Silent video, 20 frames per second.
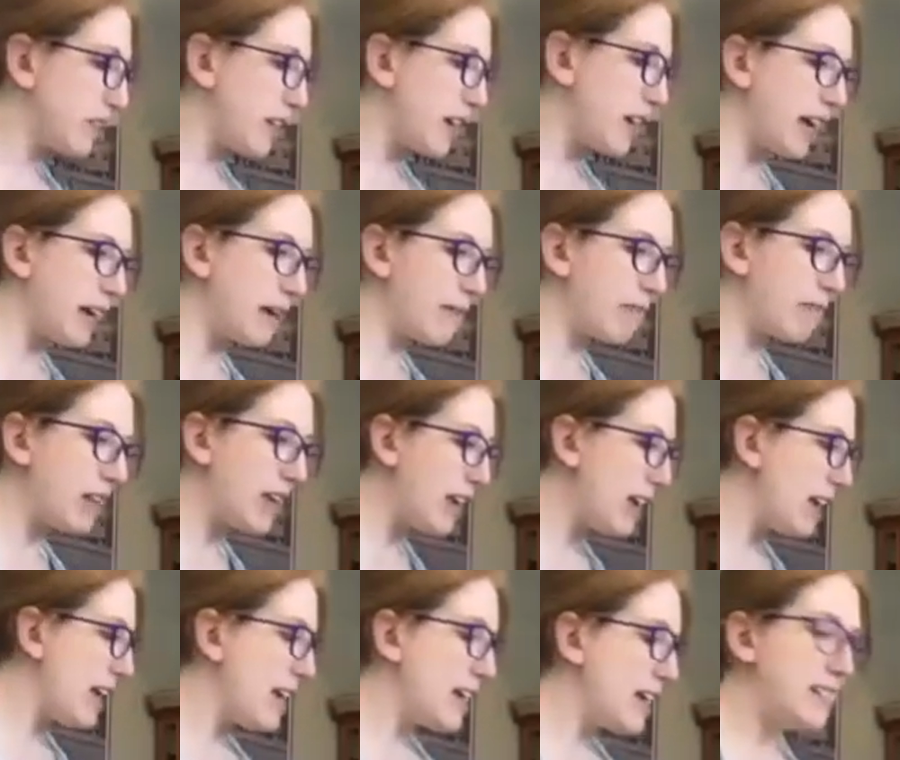Okay.
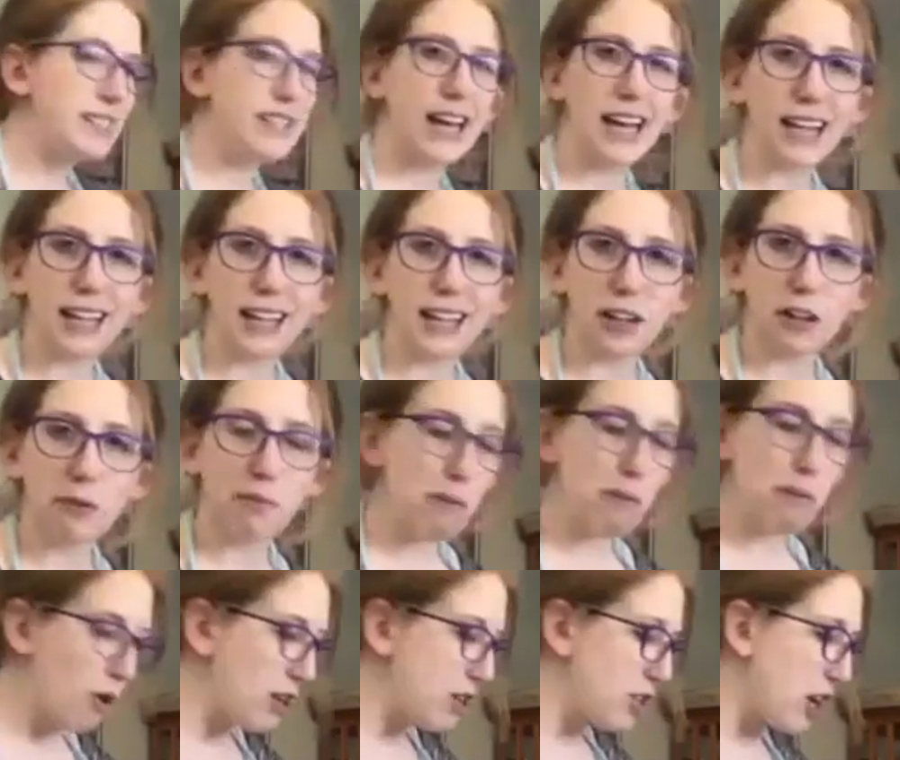Take a little bit
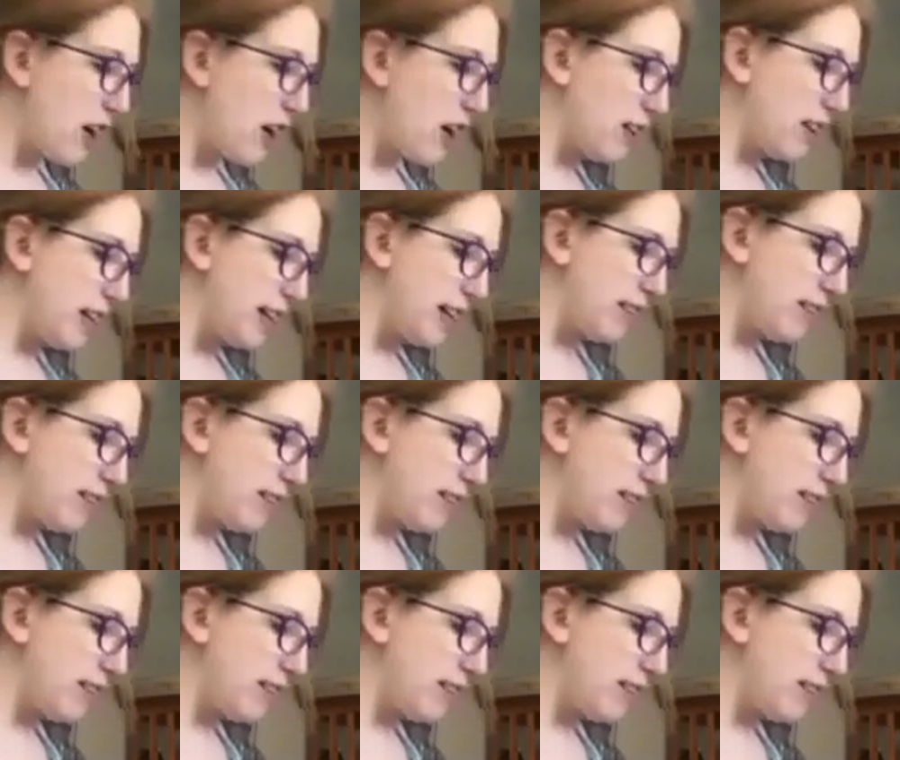more chocolate,